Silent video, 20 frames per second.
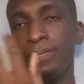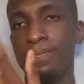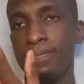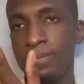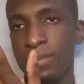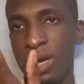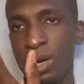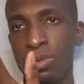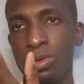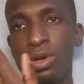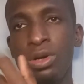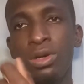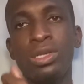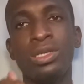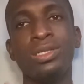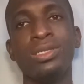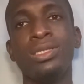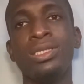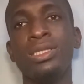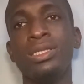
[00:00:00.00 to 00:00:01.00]
I'll call
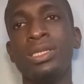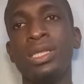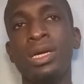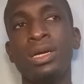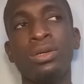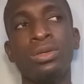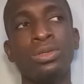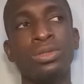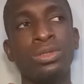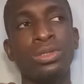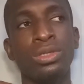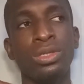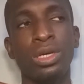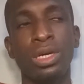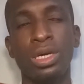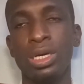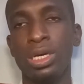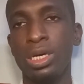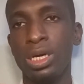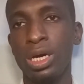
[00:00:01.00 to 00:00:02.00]
it detailed
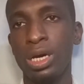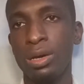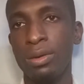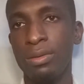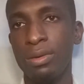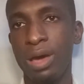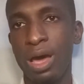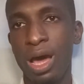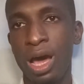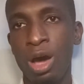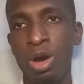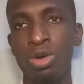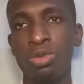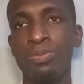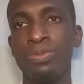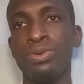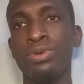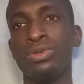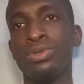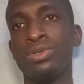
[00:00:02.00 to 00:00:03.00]

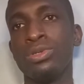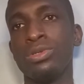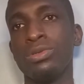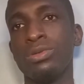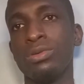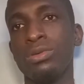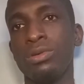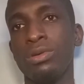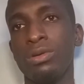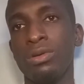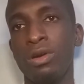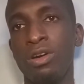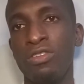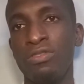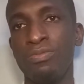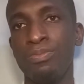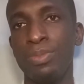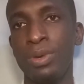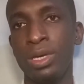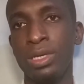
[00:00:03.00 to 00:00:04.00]
outputs of
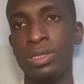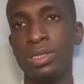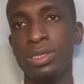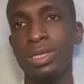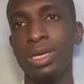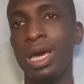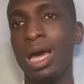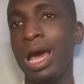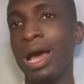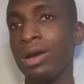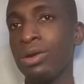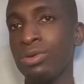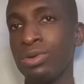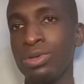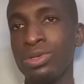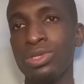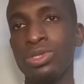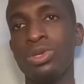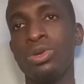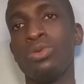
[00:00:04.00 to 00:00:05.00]
bass
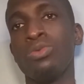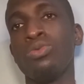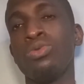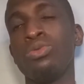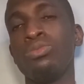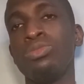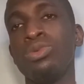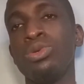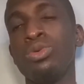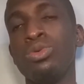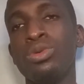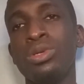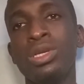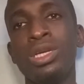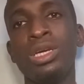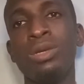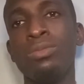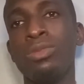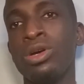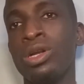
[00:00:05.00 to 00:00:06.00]
across your room, you will
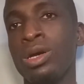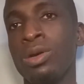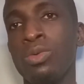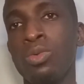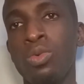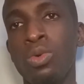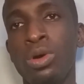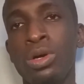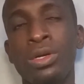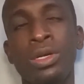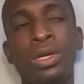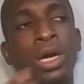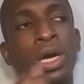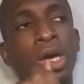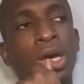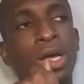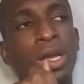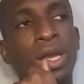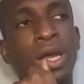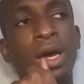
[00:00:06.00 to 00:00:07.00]
need more than one.
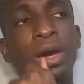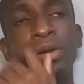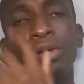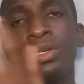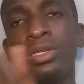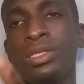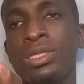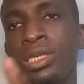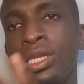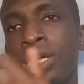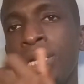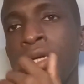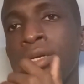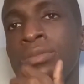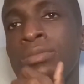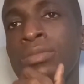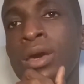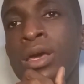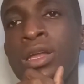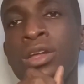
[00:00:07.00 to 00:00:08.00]
Now I
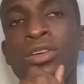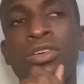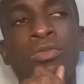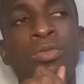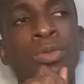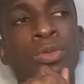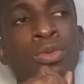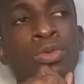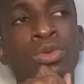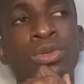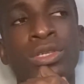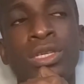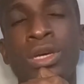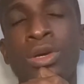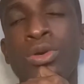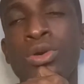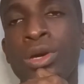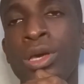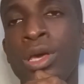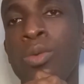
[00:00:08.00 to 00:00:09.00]
understand a lot of people will say,
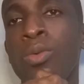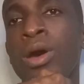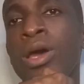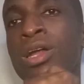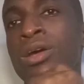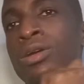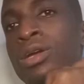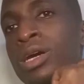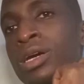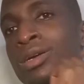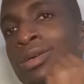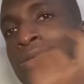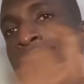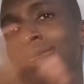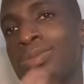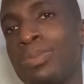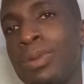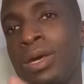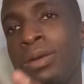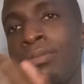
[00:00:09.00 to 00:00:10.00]
okay, why don't I go
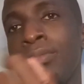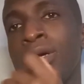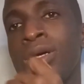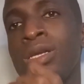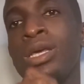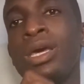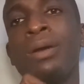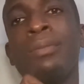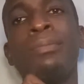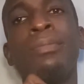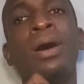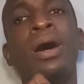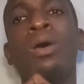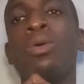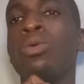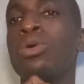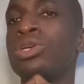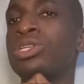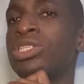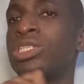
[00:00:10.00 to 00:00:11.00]
spend money and buy
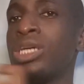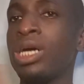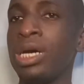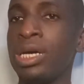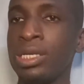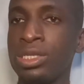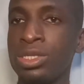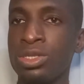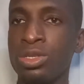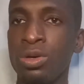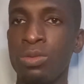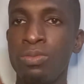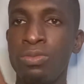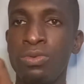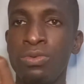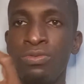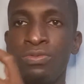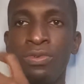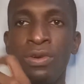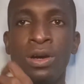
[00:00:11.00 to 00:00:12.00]
one giant
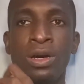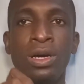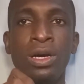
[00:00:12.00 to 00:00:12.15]
subwoofer